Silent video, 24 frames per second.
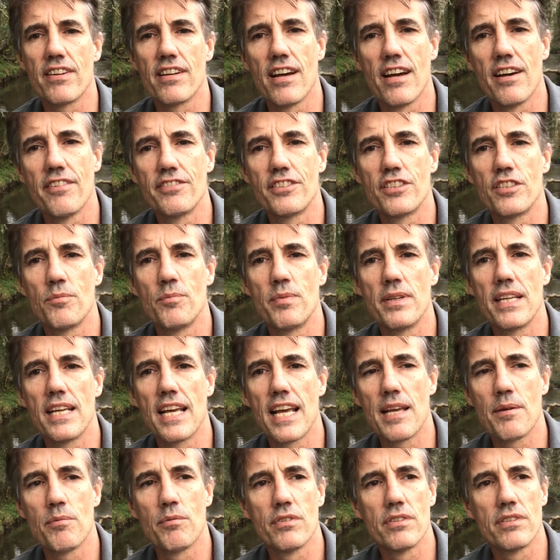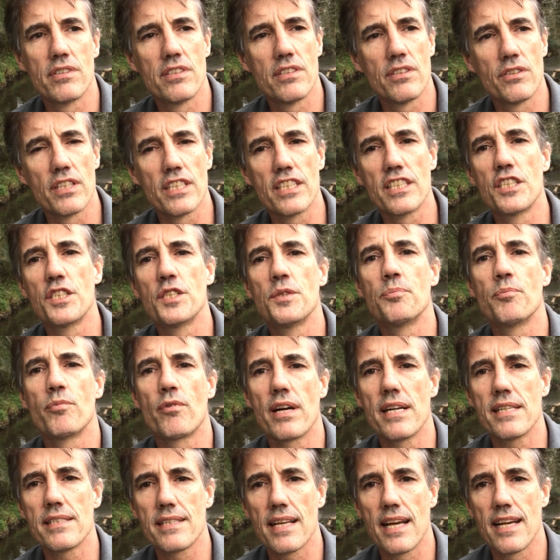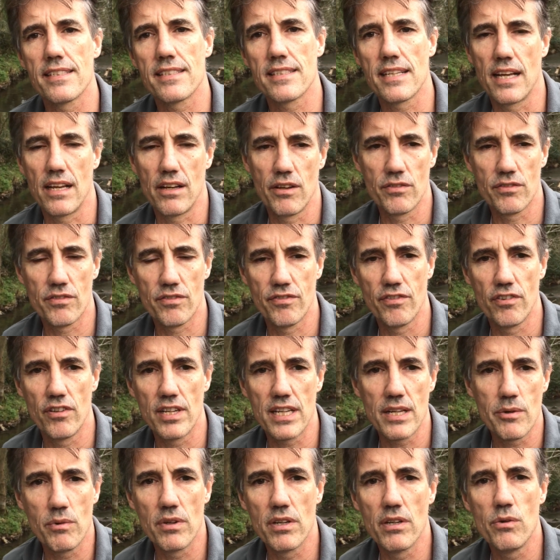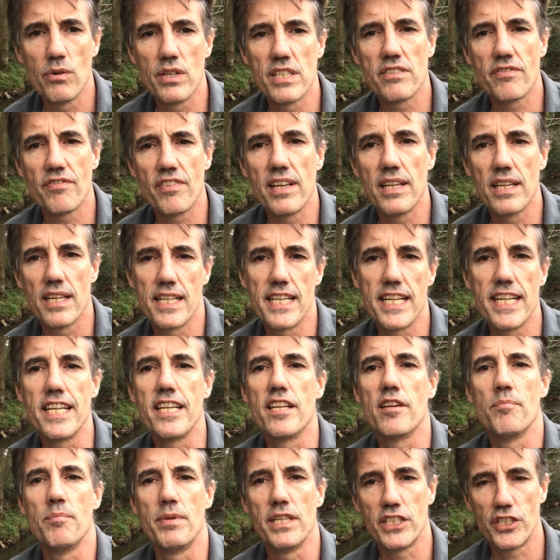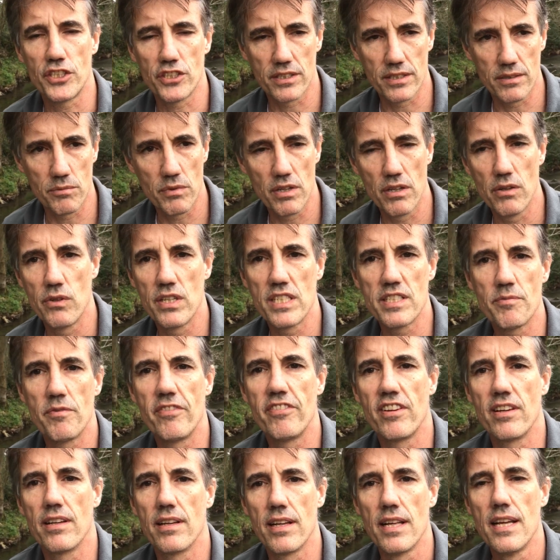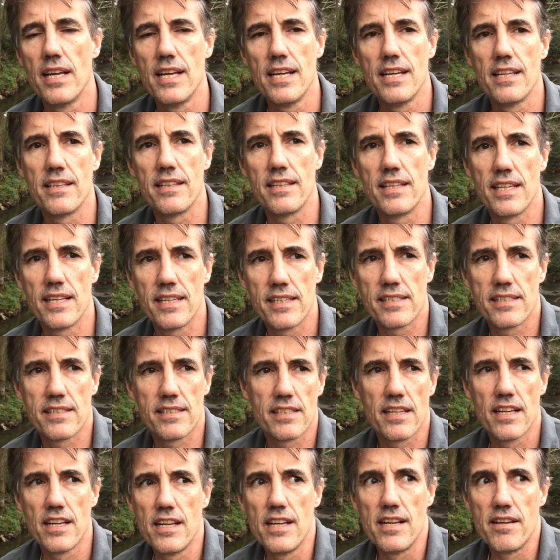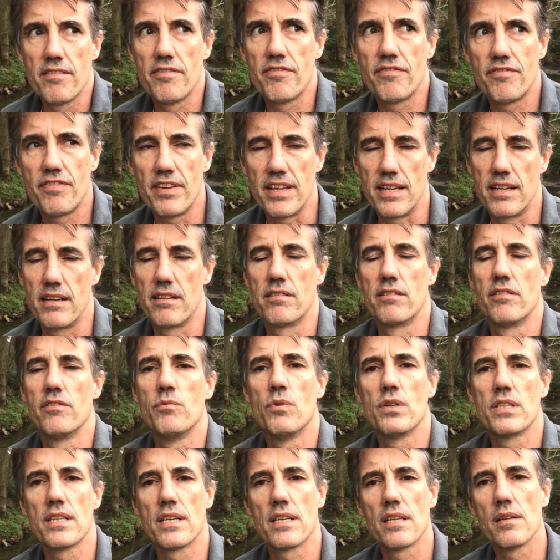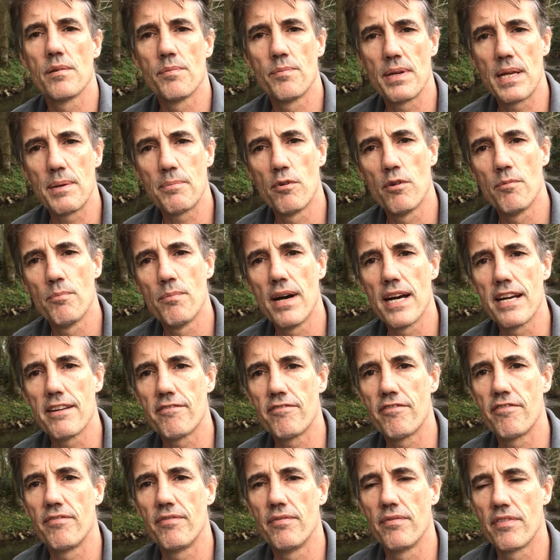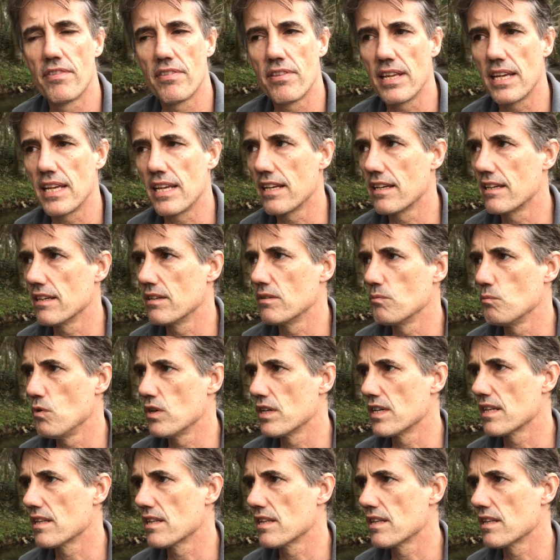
enough to be able to express ourselves fully. We'll always feel an inhibition. We'll always feel this fear of what other people might think and